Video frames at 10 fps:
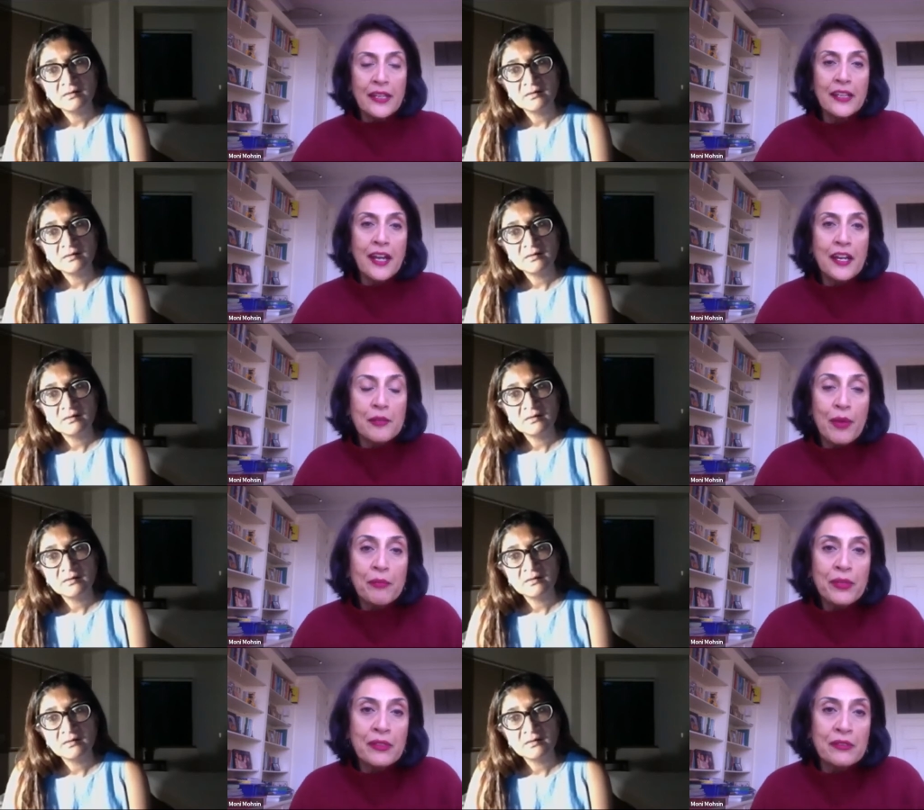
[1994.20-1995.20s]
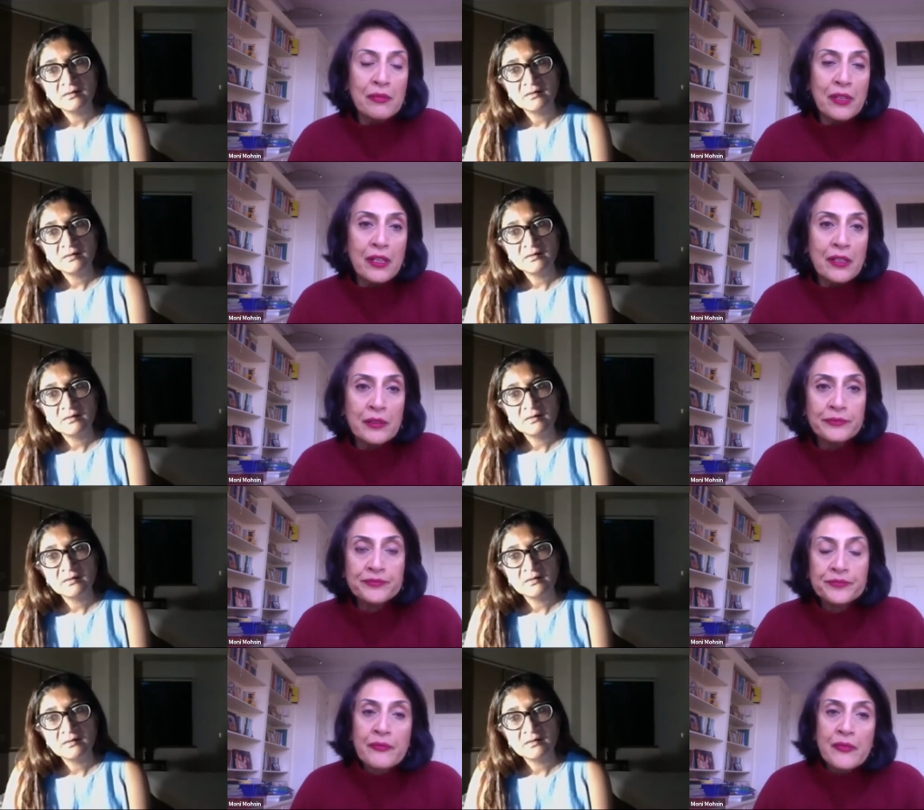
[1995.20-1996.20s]
Speaker 1: and I remember um,
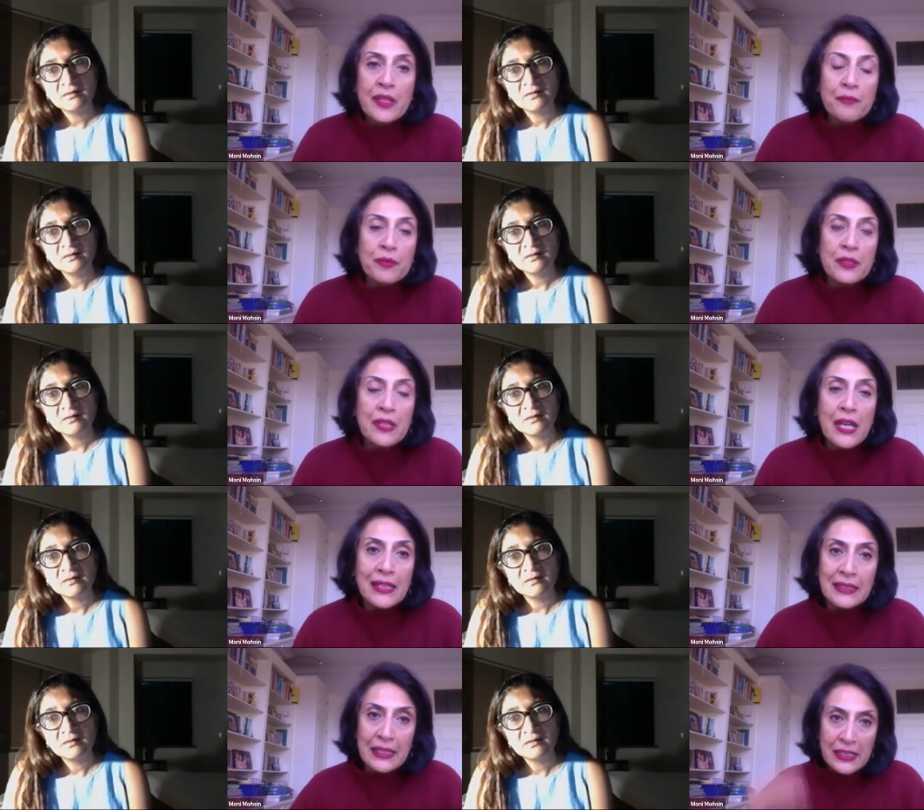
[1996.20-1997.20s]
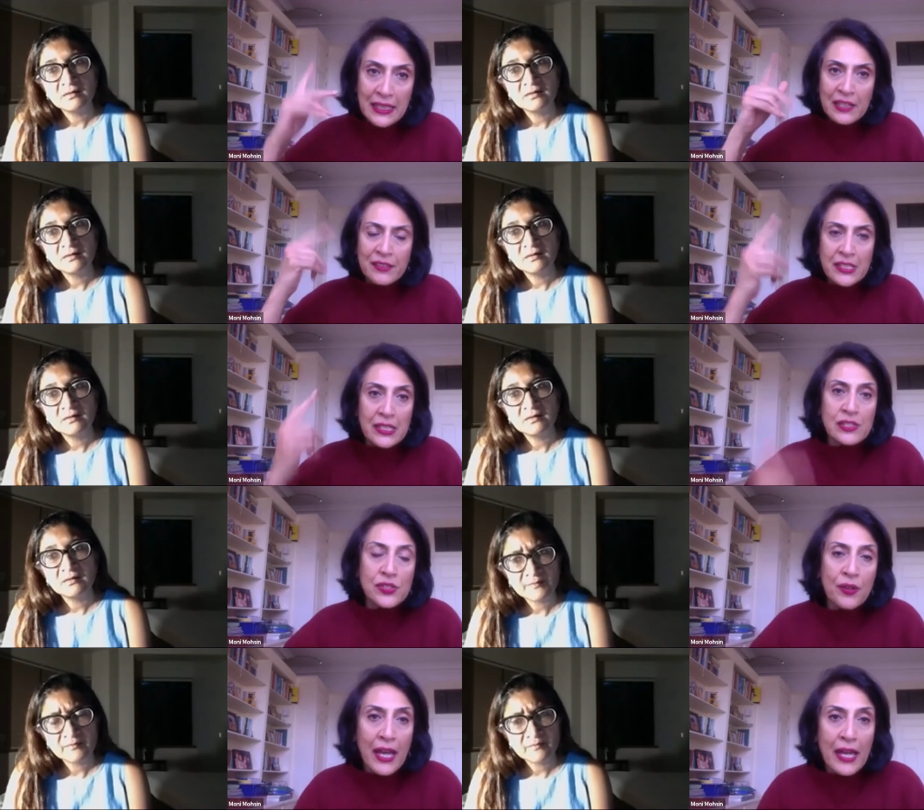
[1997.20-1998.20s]
and and then it kind of turns your
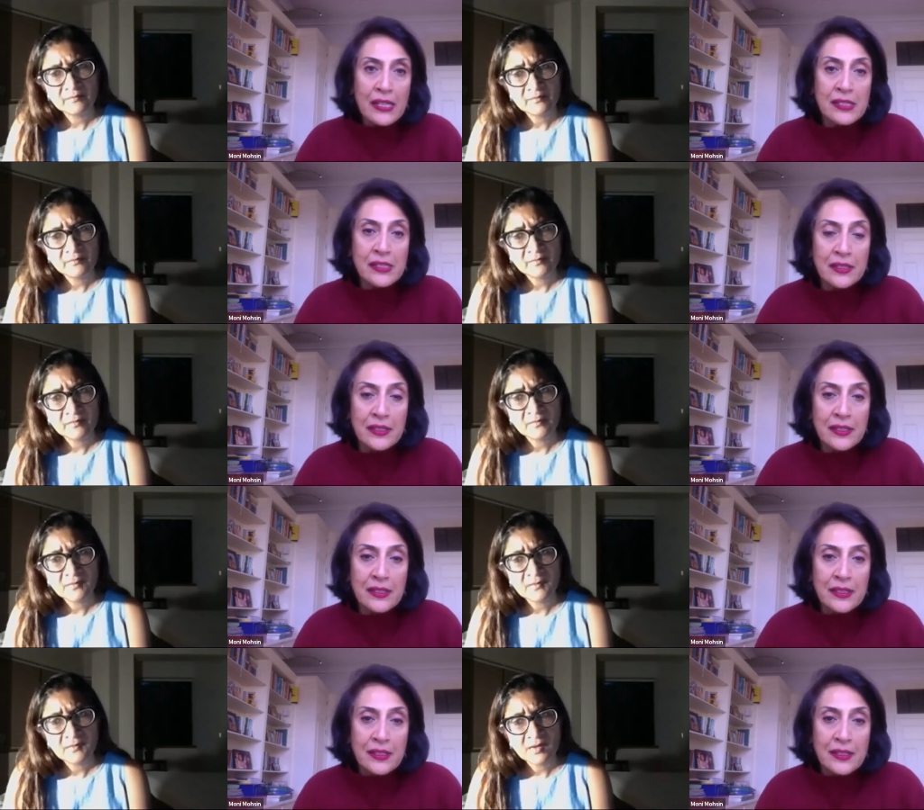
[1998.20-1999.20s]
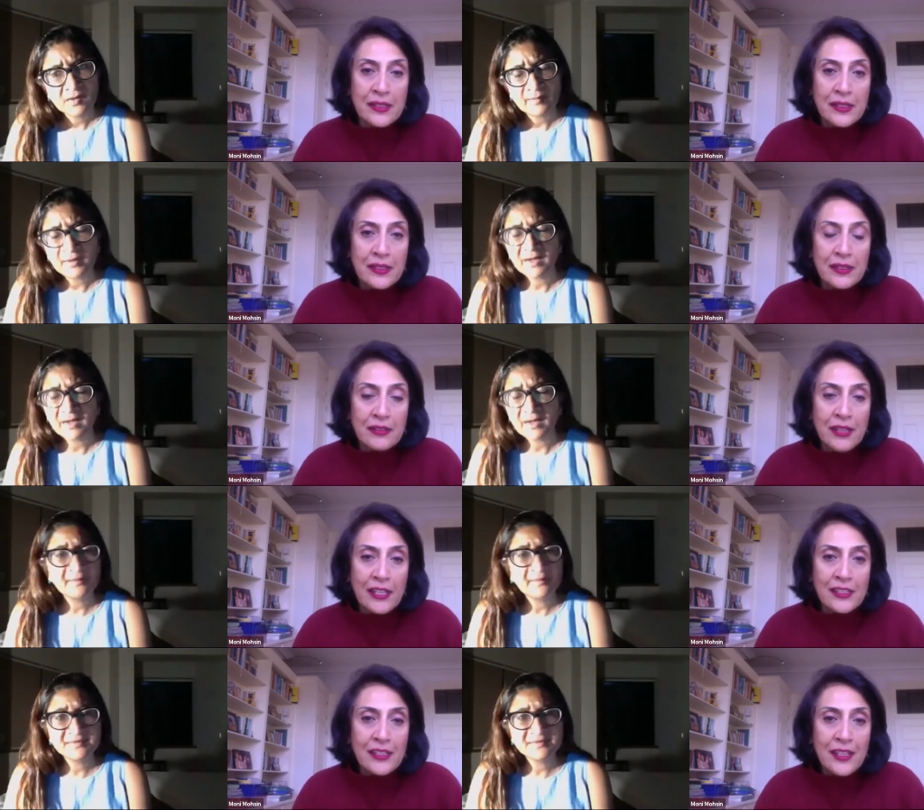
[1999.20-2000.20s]
head perhaps. I mean,
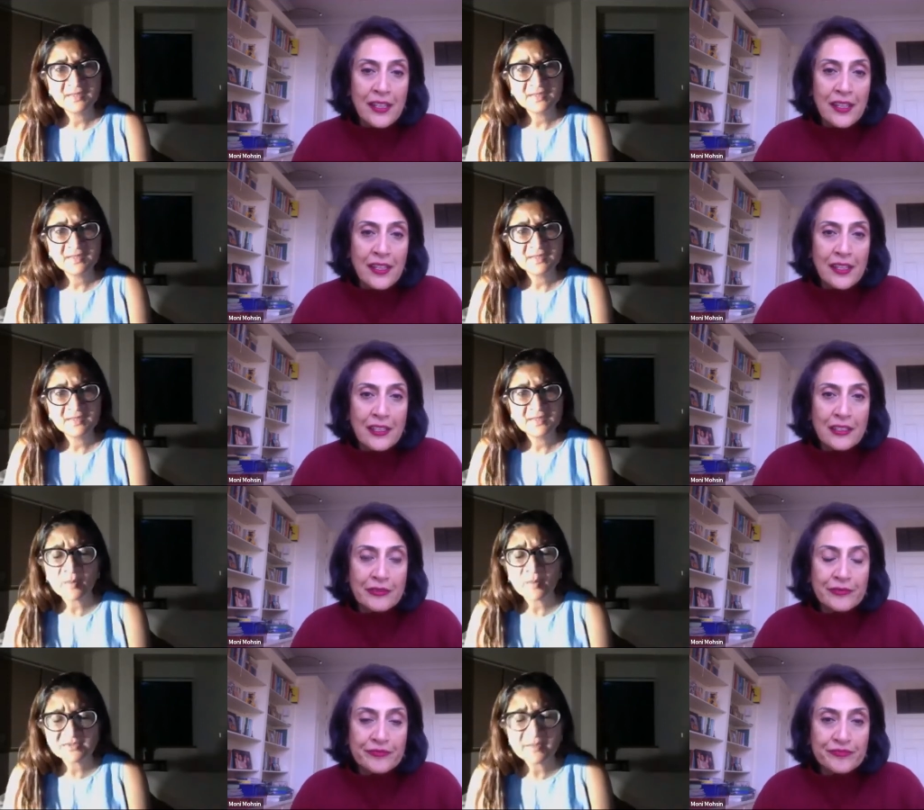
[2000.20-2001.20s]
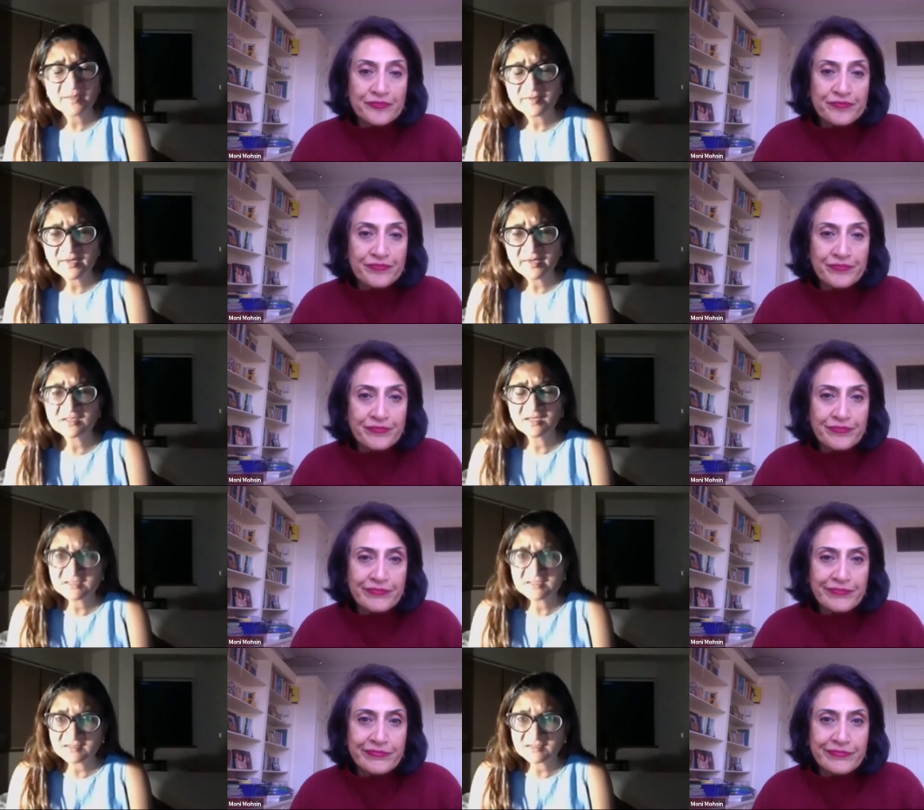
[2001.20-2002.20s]
Speaker 2: I did I, I wasn't able to enter his
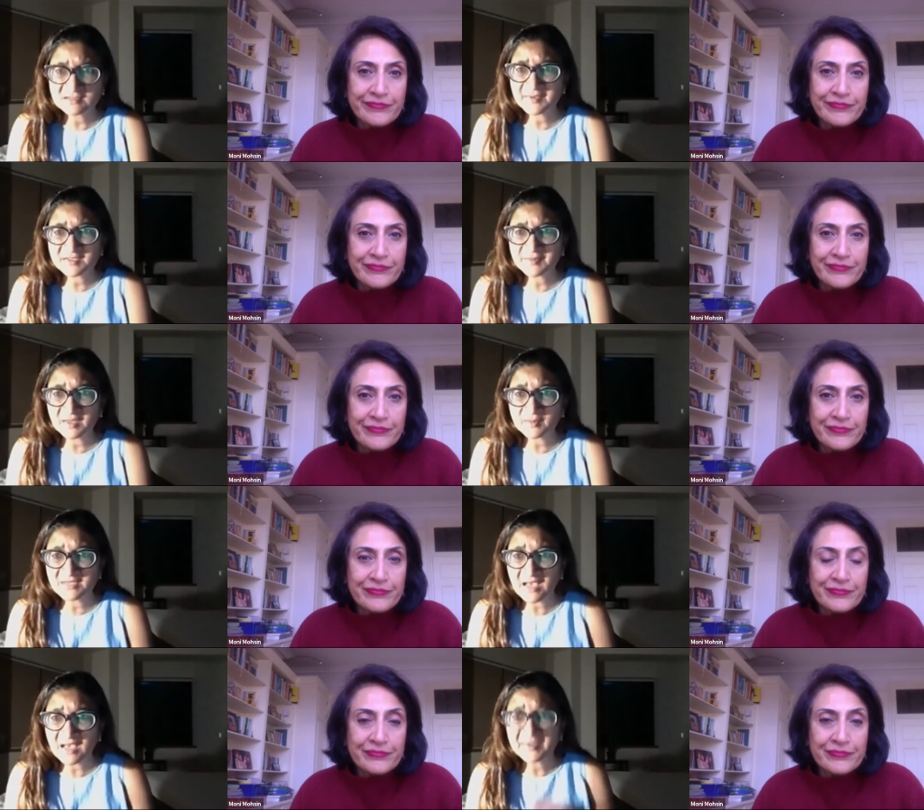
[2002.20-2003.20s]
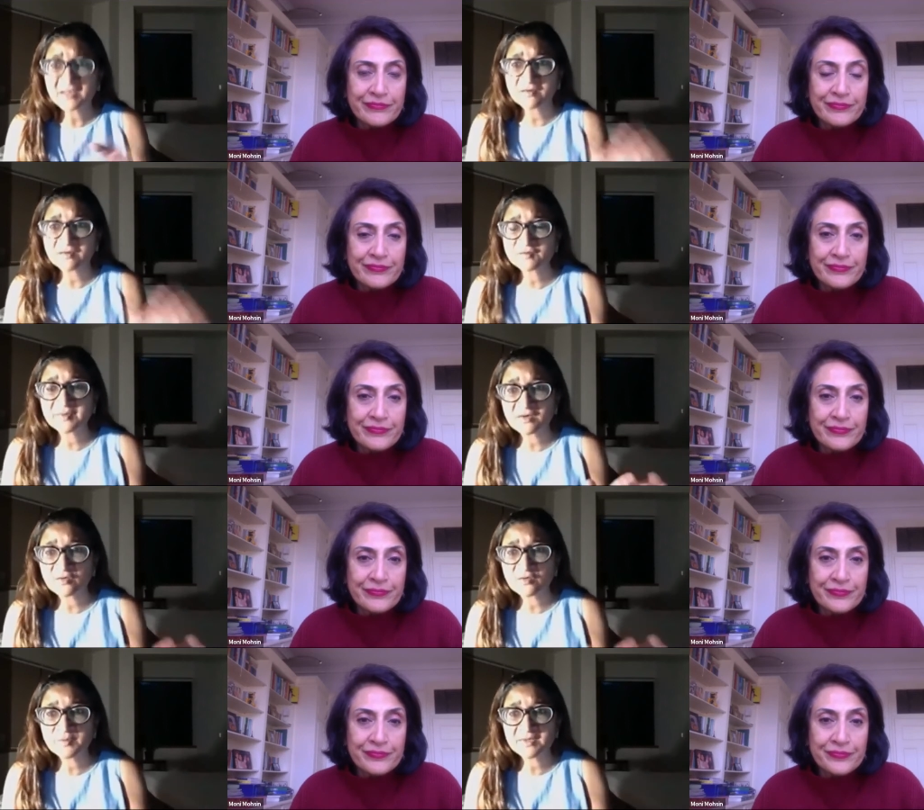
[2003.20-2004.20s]
headspace, but I was happy enough to be in
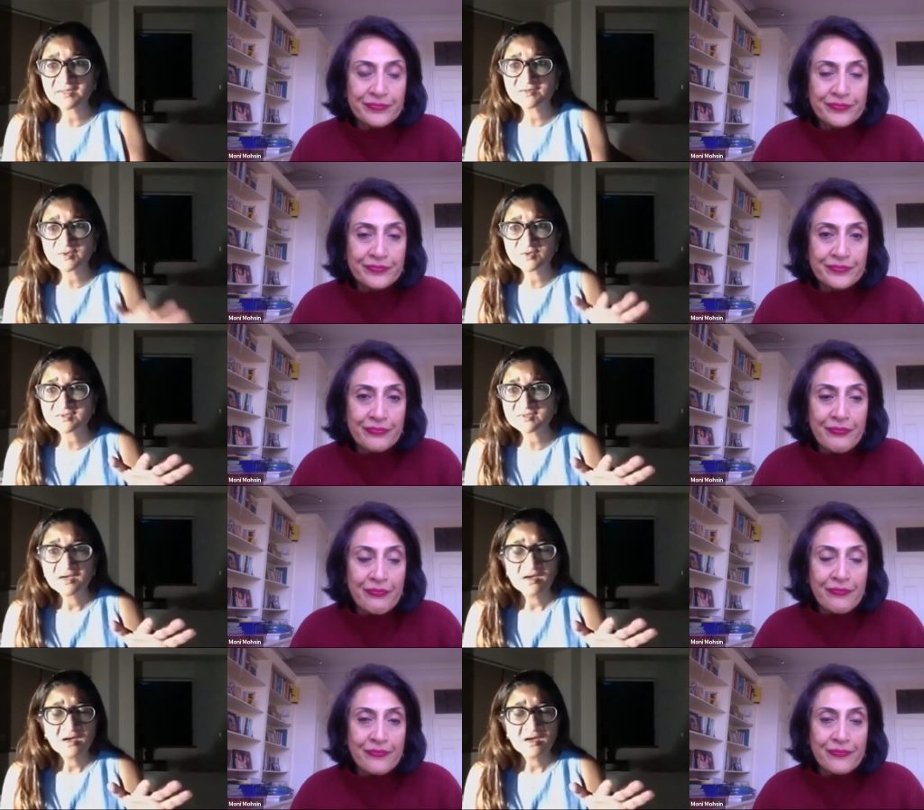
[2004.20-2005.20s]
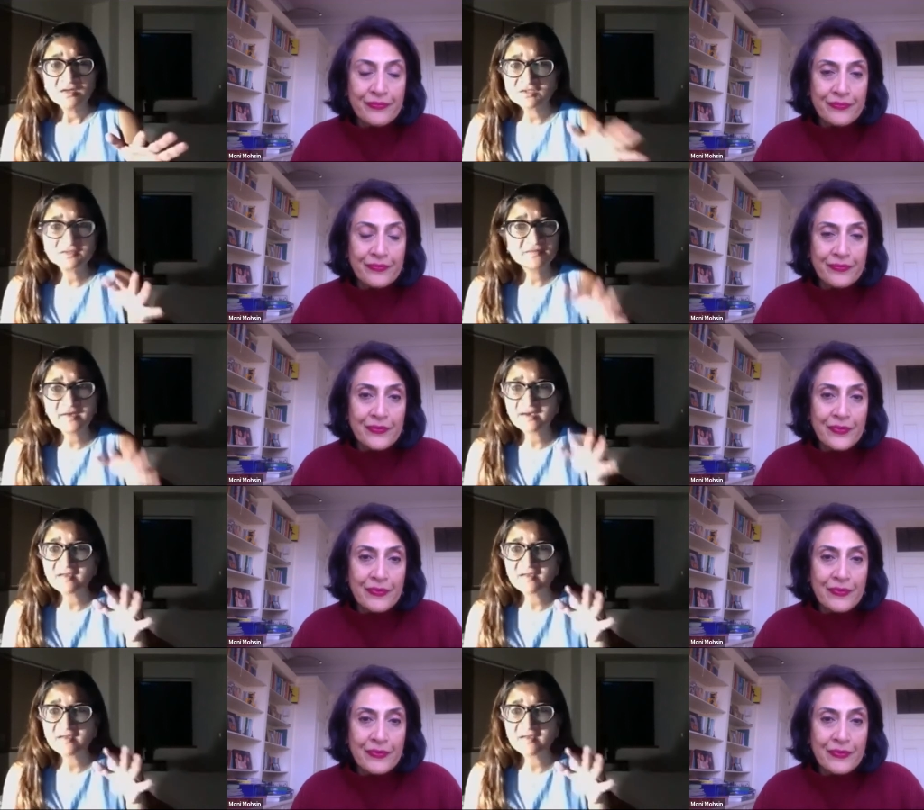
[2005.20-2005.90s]
Ruby's, which was just very